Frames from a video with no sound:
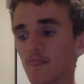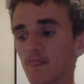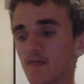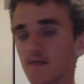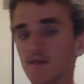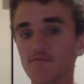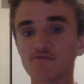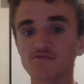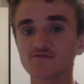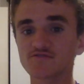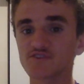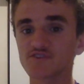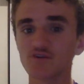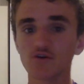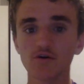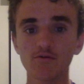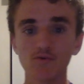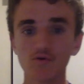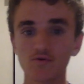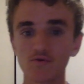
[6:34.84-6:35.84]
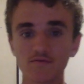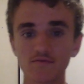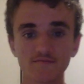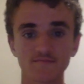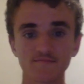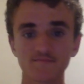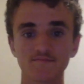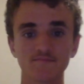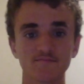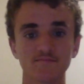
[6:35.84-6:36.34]
If it was a normal,
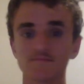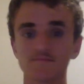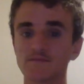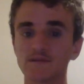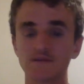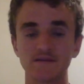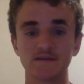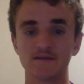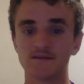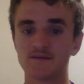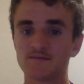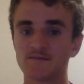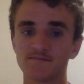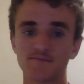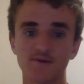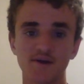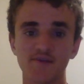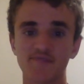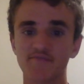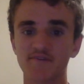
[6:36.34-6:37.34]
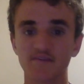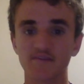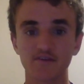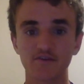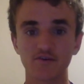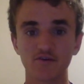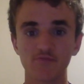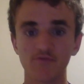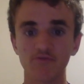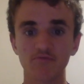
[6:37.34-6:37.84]
perfectly
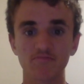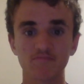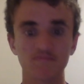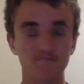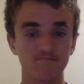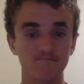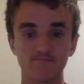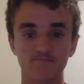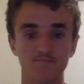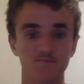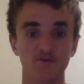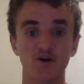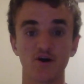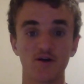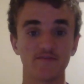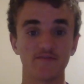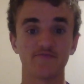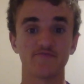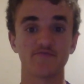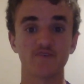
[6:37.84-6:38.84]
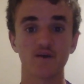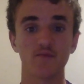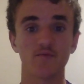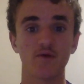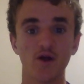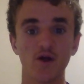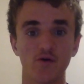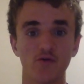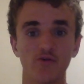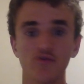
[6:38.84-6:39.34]
normal COVID-free
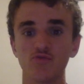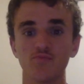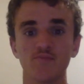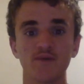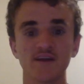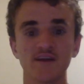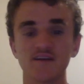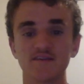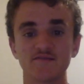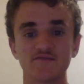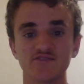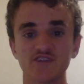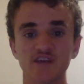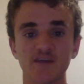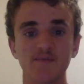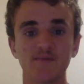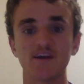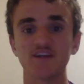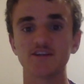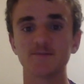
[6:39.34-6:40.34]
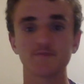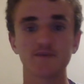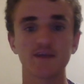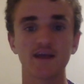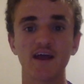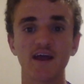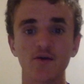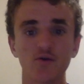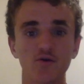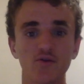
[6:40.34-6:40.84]
world, it would be at
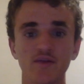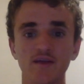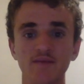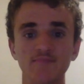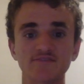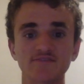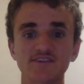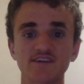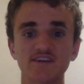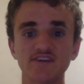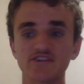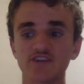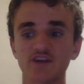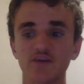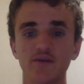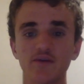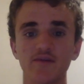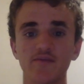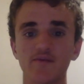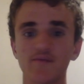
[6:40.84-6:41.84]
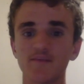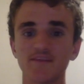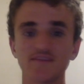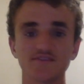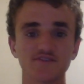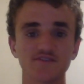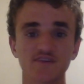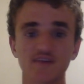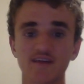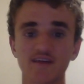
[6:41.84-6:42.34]
GMHBA or the MCG or whatever, but
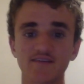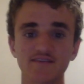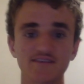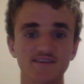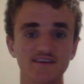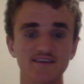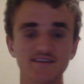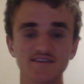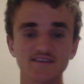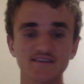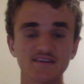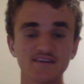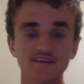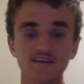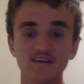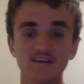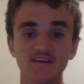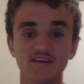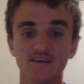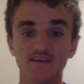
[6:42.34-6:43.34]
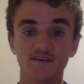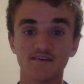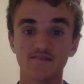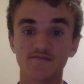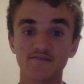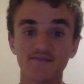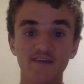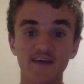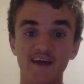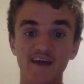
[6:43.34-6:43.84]
there's no guarantees
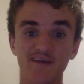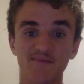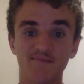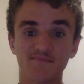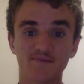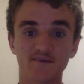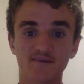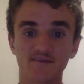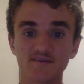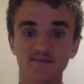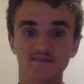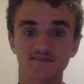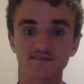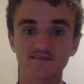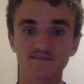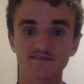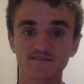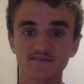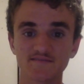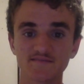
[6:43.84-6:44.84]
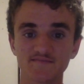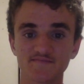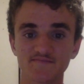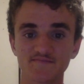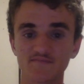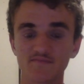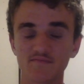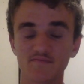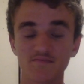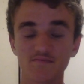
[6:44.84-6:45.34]
for that because
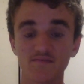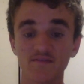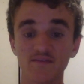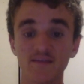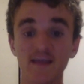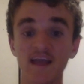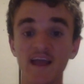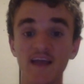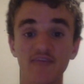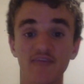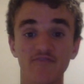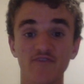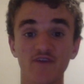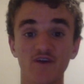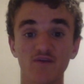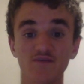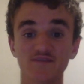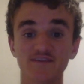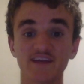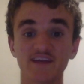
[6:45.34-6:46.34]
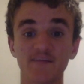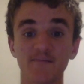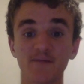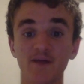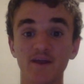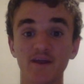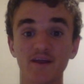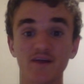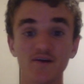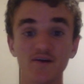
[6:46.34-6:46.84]
the AFL take
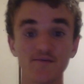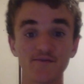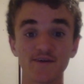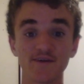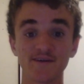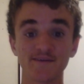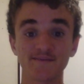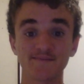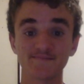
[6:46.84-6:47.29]
money over